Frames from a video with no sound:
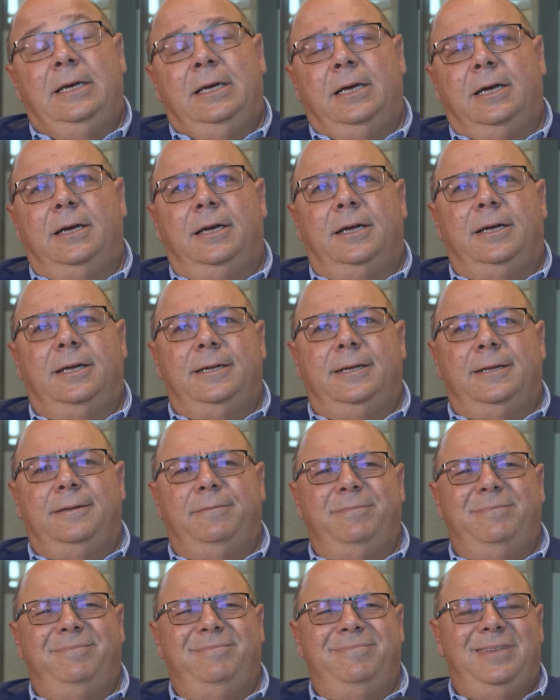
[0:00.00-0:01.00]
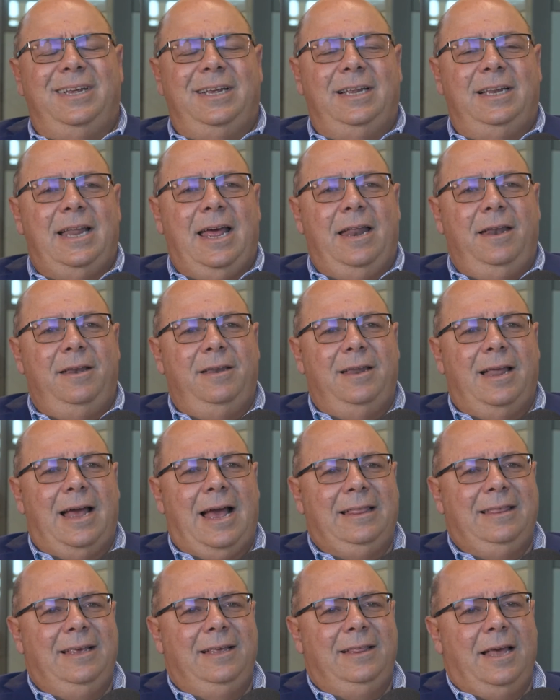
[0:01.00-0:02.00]
And that
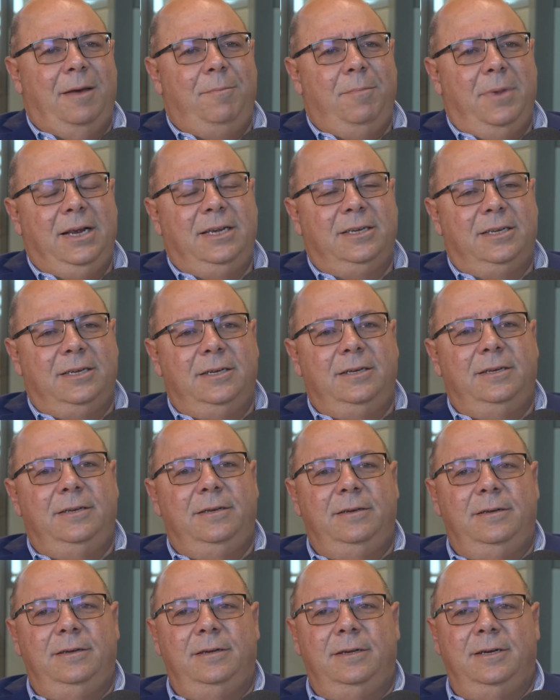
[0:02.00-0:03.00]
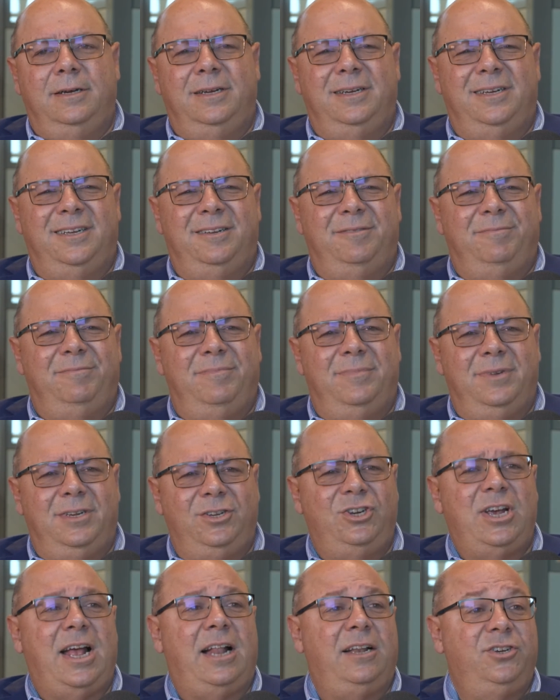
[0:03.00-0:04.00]
I think that makes it
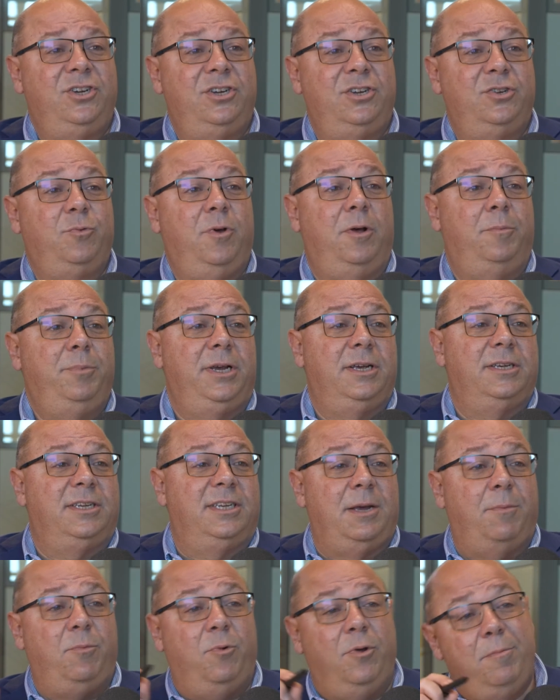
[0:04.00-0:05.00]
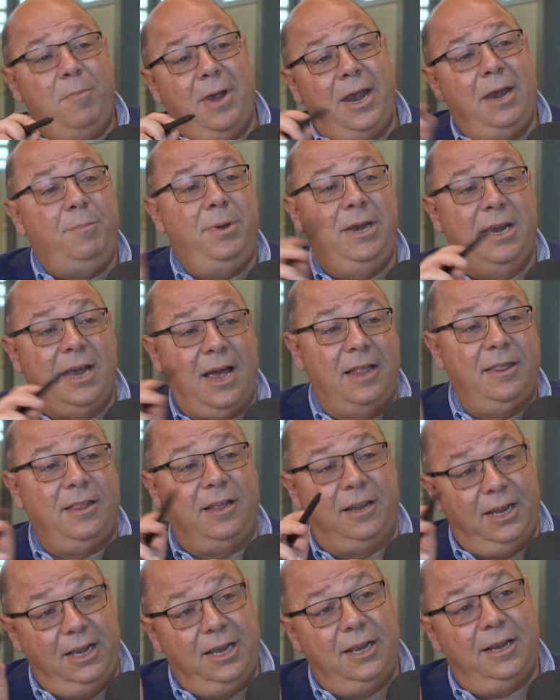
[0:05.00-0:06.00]
challenging as well, because someone may be on the
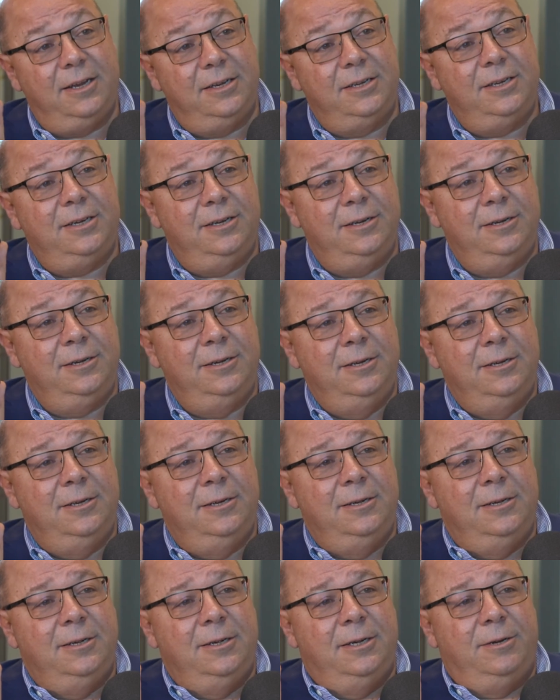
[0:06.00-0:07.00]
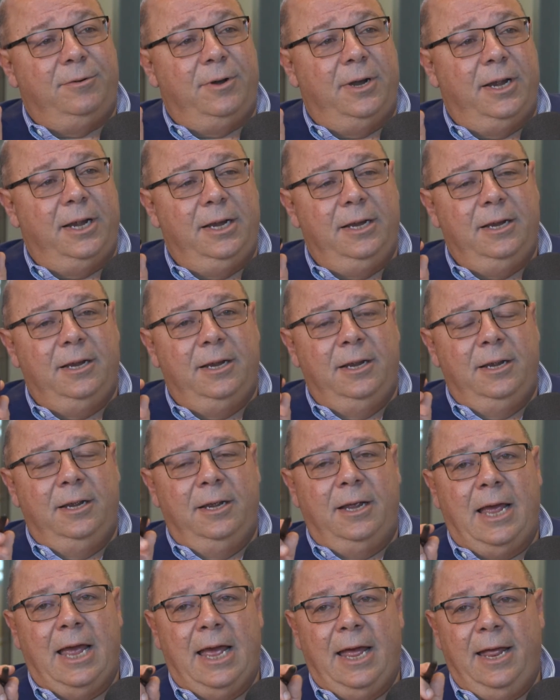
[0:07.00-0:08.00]
list, right?
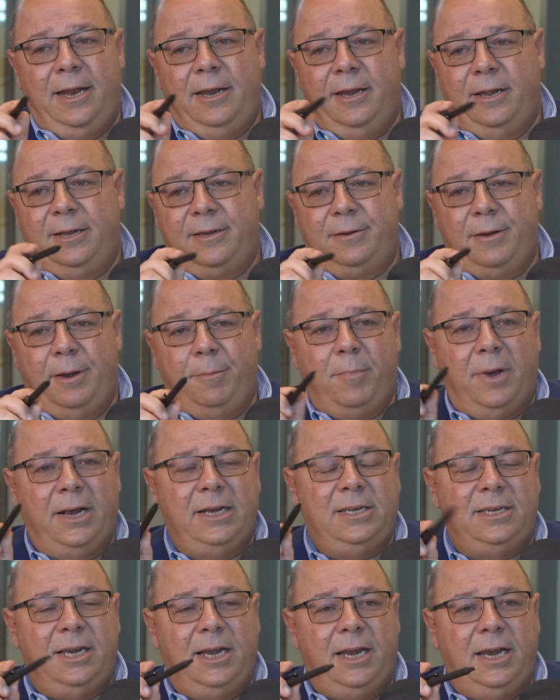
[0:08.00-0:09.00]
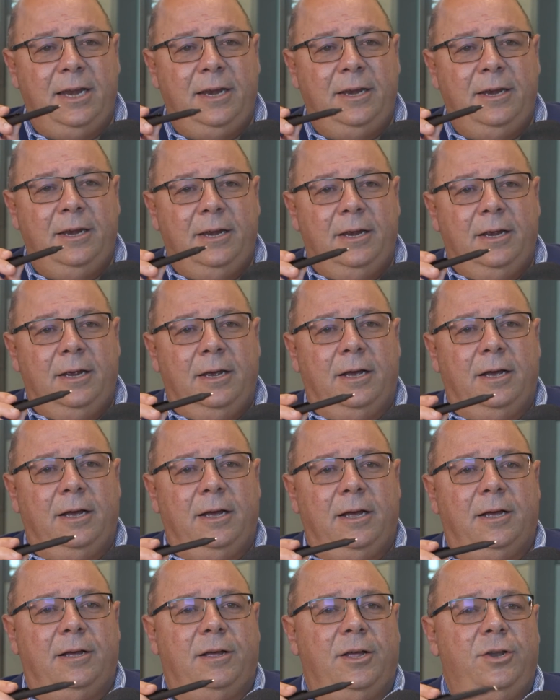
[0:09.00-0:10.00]
And it might say
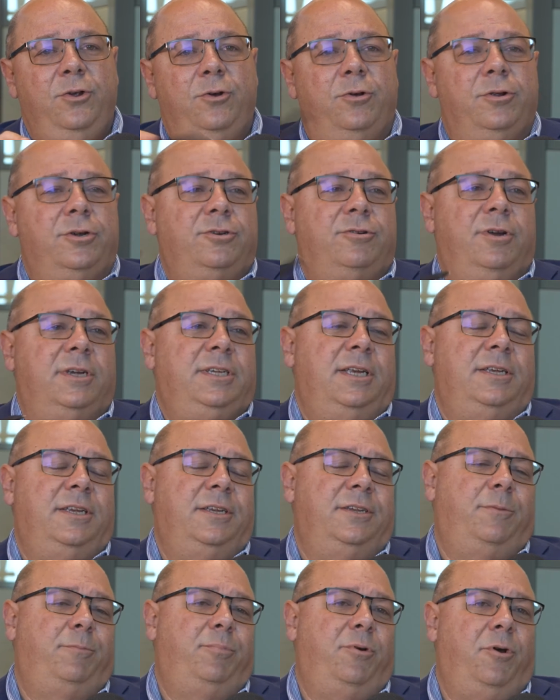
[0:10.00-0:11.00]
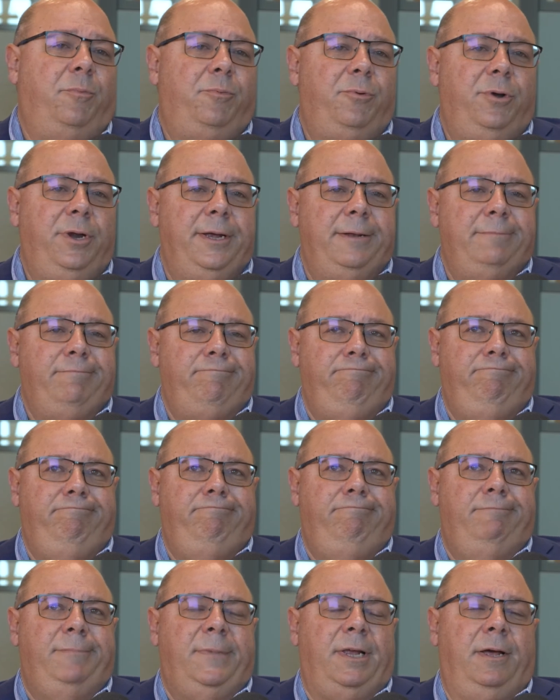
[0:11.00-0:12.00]
a nuclear stress test is appropriate
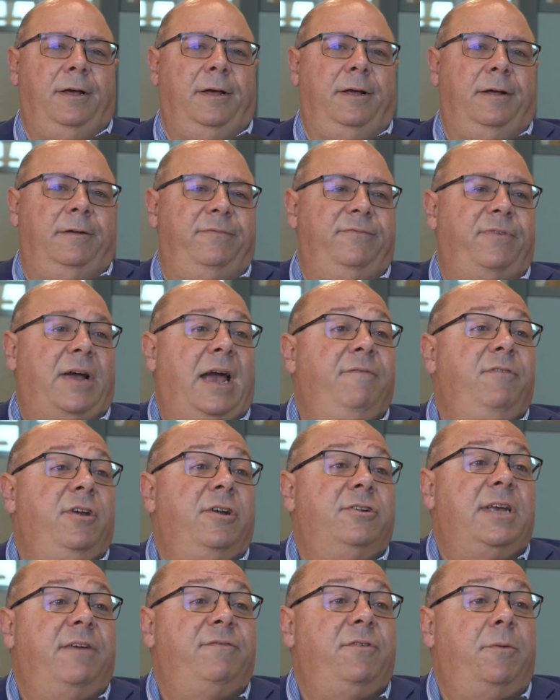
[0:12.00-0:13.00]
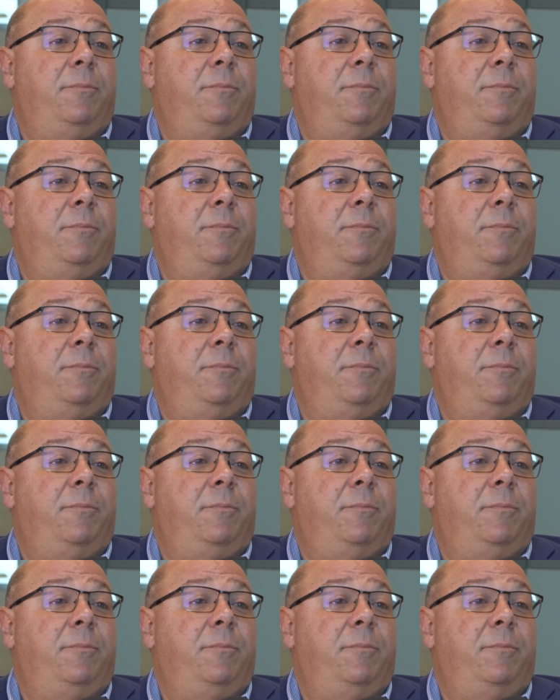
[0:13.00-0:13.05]
5 years after